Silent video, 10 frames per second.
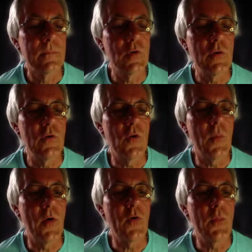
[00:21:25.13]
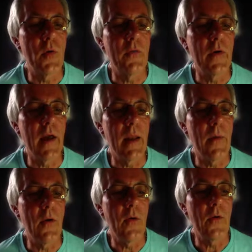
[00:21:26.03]
should do a bonus point for getting
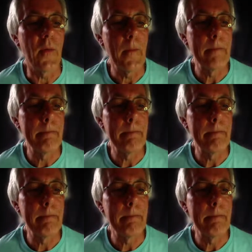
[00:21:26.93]
them in order.